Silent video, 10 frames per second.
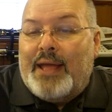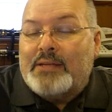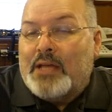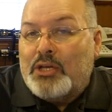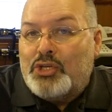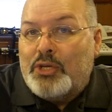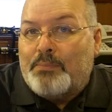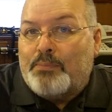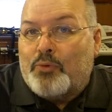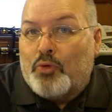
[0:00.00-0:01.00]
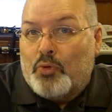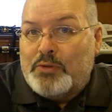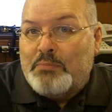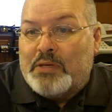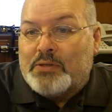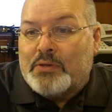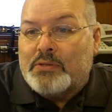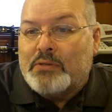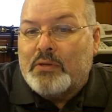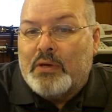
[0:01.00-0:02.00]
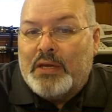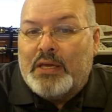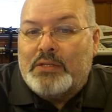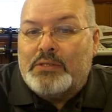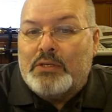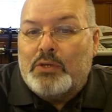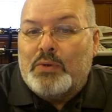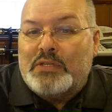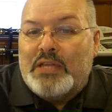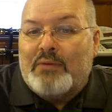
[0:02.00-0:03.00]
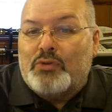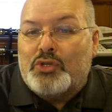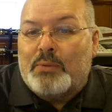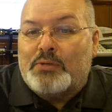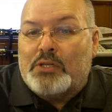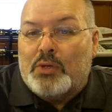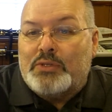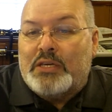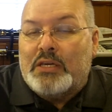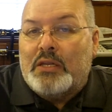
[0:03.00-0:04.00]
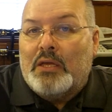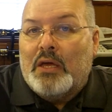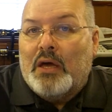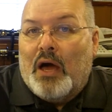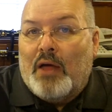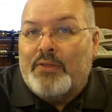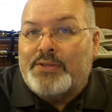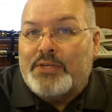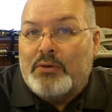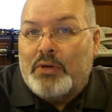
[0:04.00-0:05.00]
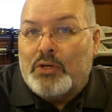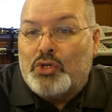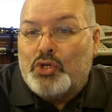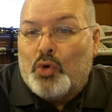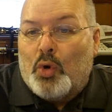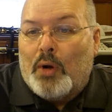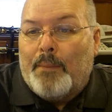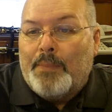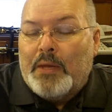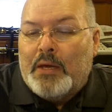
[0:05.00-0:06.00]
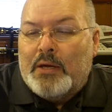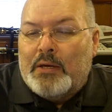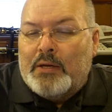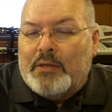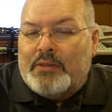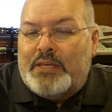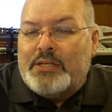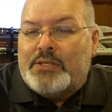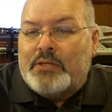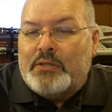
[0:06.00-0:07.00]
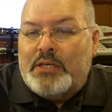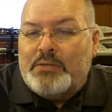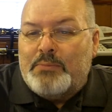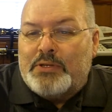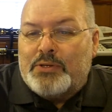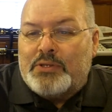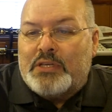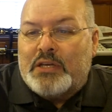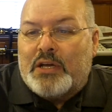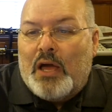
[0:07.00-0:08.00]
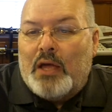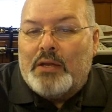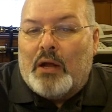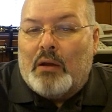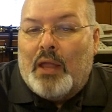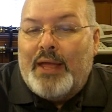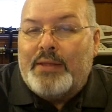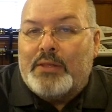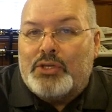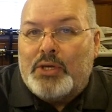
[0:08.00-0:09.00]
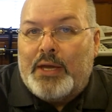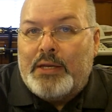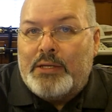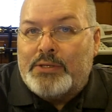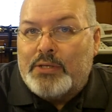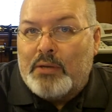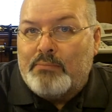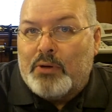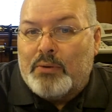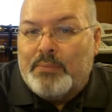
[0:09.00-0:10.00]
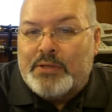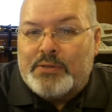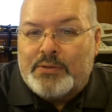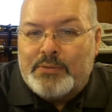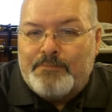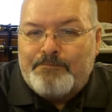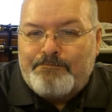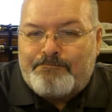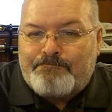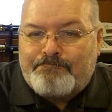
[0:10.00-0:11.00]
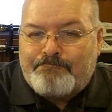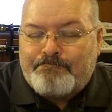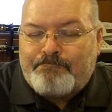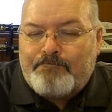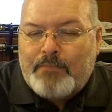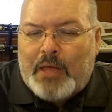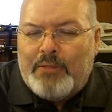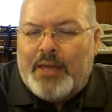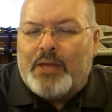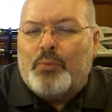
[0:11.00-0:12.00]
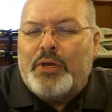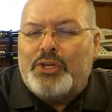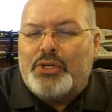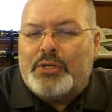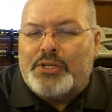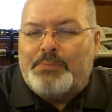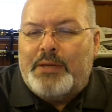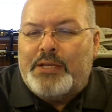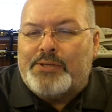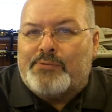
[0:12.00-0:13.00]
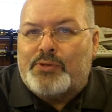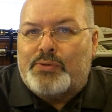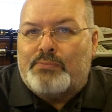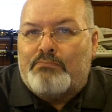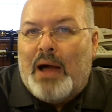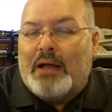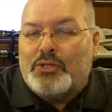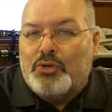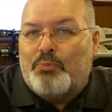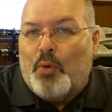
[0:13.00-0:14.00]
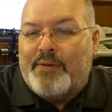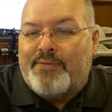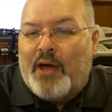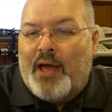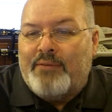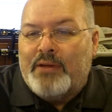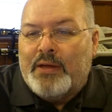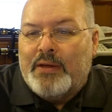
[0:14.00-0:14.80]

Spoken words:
anti-ship cruise missiles against the U.S. naval ships closing in on the Syrian shore. These missiles, the Yakont, are like the Chinese Sunburn missiles. They can reach speeds of Mach 2.5,